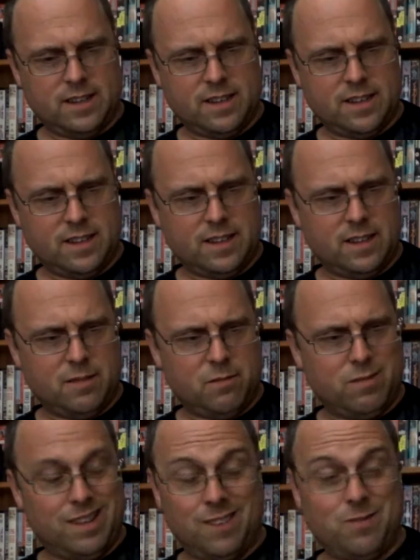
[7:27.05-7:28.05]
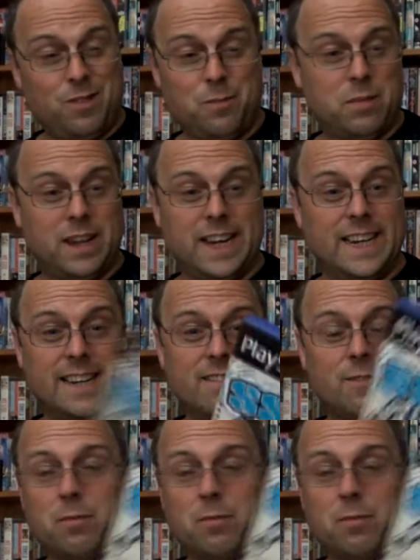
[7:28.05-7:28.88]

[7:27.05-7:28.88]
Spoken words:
But I've not played this.